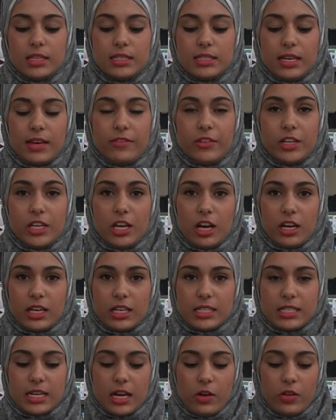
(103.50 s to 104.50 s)
David Young
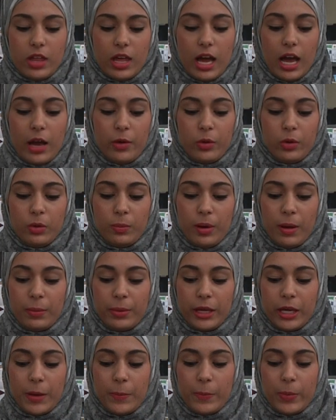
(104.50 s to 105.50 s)
is now the Iowa
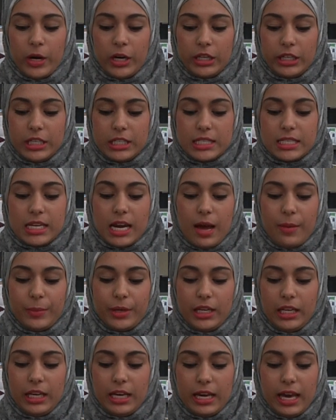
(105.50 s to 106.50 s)
Republican Party's
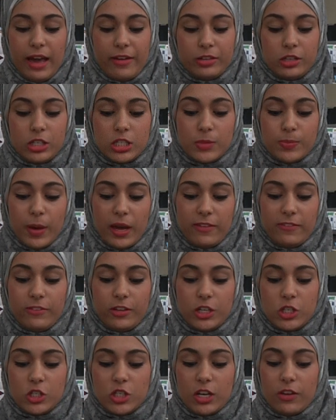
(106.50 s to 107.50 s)
nominee despite
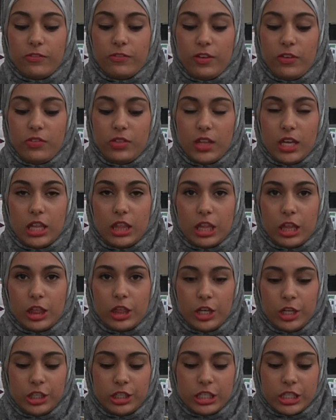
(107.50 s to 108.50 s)
finishing fifth in the
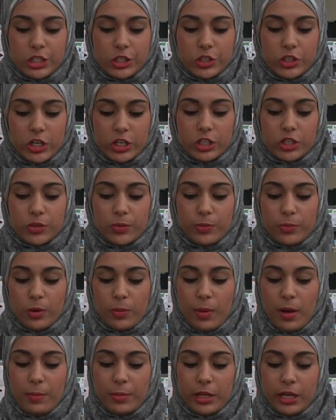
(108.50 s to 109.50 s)
3rd District
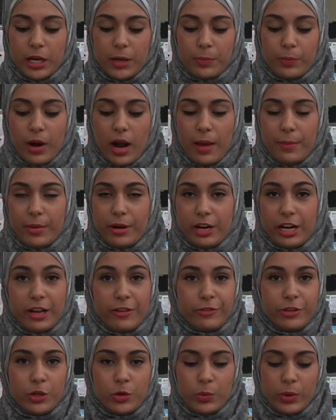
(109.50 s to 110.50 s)
Republican primary a
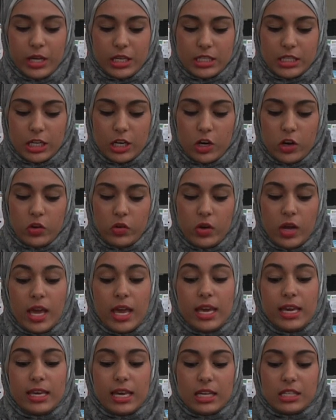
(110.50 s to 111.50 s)
few weeks ago.
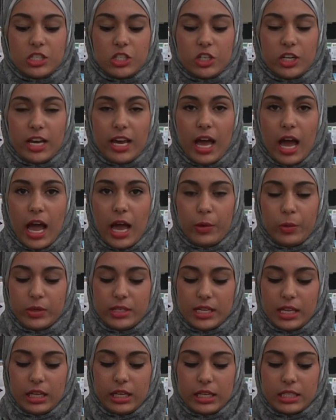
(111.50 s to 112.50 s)
Yesterday, Iowa
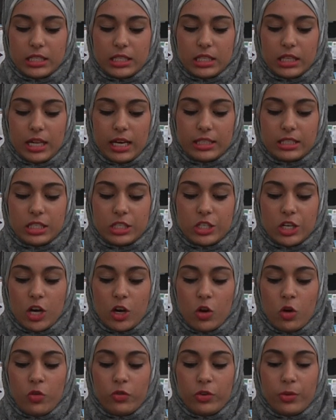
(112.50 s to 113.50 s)
delegates selected
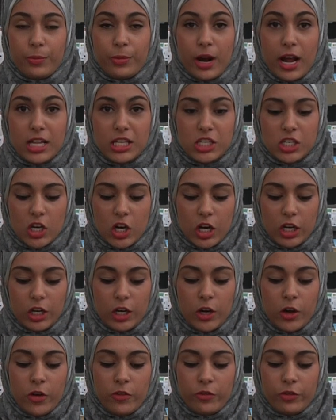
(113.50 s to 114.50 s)
Young over Brad Zaun
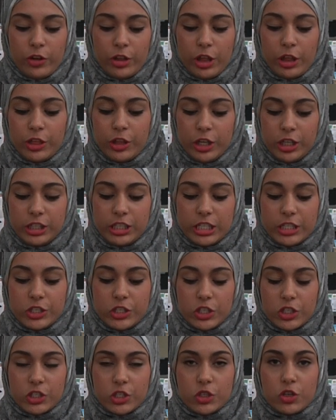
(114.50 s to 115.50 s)
for the 3rd
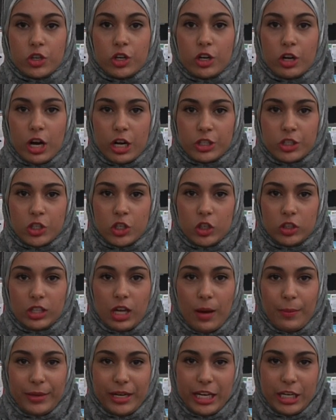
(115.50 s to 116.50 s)
District's congressional
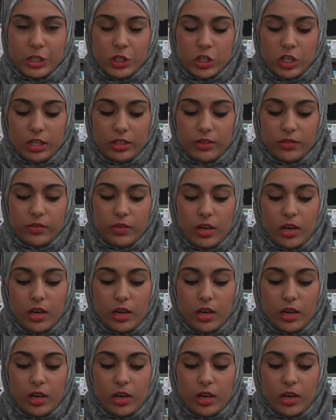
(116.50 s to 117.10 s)
nomination.